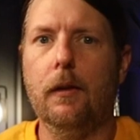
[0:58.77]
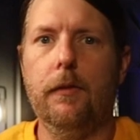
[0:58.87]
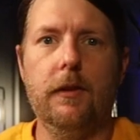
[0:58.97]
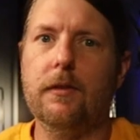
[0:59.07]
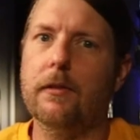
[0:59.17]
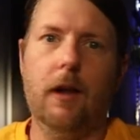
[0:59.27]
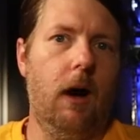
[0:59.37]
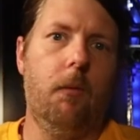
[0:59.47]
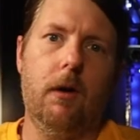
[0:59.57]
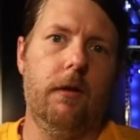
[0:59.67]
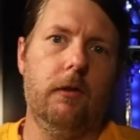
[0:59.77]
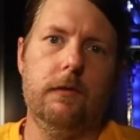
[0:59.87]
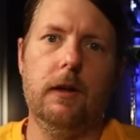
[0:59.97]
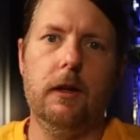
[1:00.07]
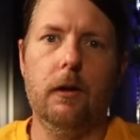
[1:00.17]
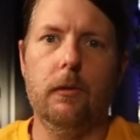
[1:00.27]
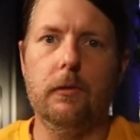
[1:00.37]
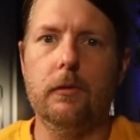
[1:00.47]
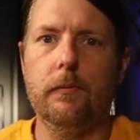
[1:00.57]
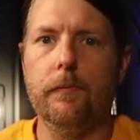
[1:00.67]
This is not one of those
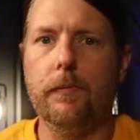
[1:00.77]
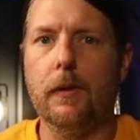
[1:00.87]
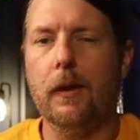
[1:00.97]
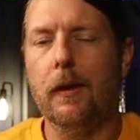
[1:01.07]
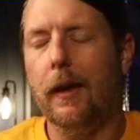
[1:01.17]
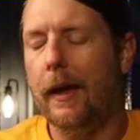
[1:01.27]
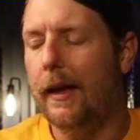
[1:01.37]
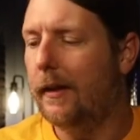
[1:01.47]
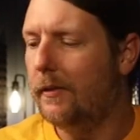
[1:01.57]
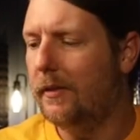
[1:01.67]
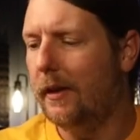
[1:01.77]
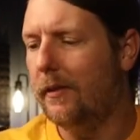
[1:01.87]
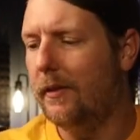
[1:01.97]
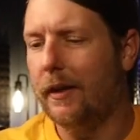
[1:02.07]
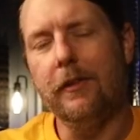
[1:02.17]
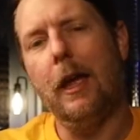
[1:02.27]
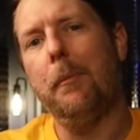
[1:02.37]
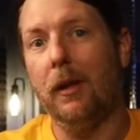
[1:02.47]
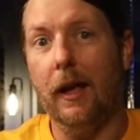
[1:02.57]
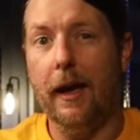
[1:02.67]
videos. And since the
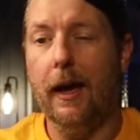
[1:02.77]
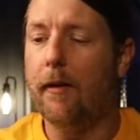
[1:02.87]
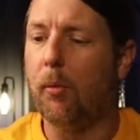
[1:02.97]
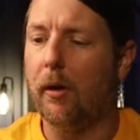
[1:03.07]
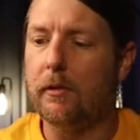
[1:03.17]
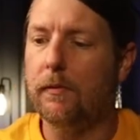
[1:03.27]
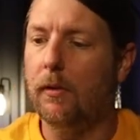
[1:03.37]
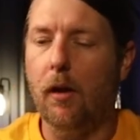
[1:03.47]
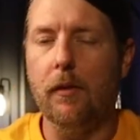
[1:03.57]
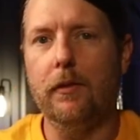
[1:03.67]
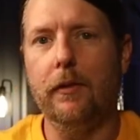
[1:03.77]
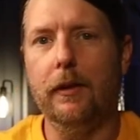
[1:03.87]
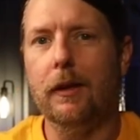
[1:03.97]
example I have works flawlessly,